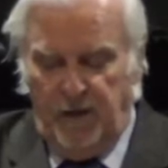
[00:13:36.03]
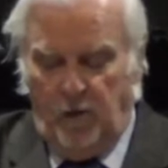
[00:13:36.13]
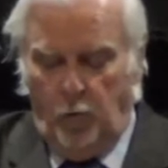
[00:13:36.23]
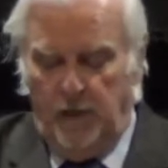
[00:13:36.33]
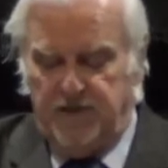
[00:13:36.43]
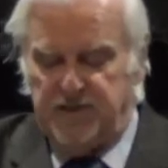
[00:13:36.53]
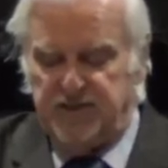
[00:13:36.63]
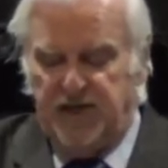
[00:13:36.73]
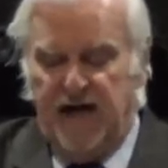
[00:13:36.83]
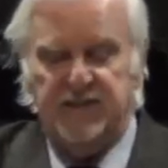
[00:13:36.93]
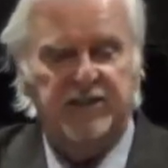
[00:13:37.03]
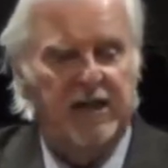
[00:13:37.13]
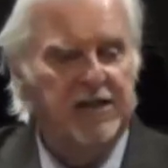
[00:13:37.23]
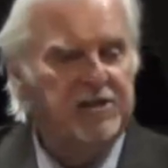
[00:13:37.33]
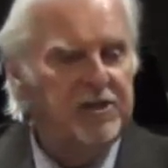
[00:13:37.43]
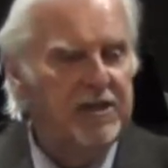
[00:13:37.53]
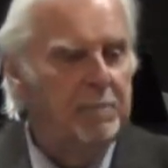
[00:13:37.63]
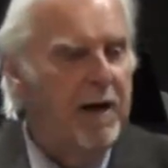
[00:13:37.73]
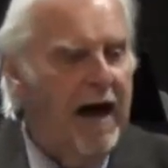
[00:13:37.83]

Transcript: when it says God said unto them,